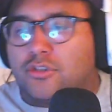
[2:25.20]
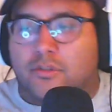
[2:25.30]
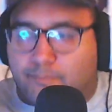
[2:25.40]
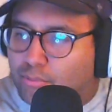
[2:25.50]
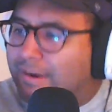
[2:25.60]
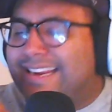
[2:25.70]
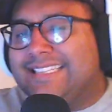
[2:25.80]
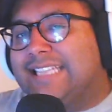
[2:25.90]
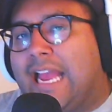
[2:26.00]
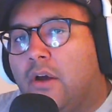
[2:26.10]

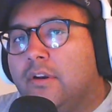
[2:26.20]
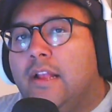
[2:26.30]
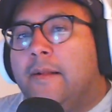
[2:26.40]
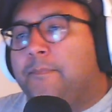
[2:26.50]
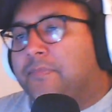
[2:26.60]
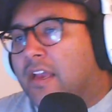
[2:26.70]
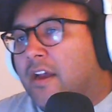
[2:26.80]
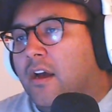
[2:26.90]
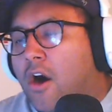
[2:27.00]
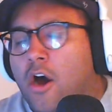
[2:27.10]
breaks out
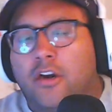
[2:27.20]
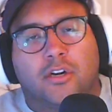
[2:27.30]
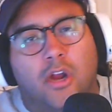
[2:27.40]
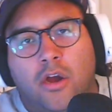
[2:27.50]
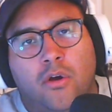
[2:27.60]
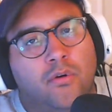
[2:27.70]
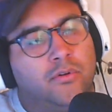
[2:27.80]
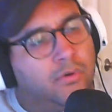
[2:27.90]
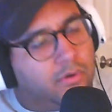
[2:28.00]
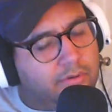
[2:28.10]
on her own
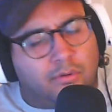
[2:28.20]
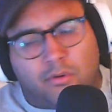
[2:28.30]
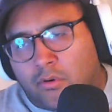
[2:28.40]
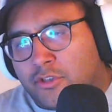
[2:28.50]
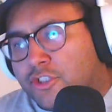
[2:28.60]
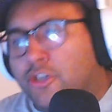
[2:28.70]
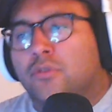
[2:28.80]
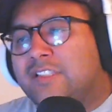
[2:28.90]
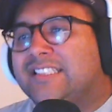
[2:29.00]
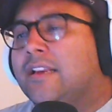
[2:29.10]
or
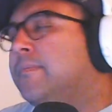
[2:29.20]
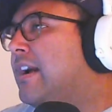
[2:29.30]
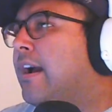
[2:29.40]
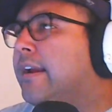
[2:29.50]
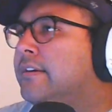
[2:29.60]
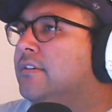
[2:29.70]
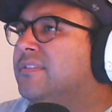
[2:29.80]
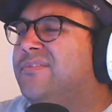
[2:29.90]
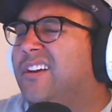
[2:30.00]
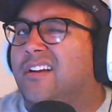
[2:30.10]
shows some kind
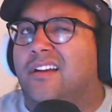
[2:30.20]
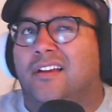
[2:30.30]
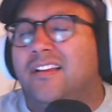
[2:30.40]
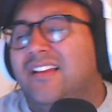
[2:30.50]
of,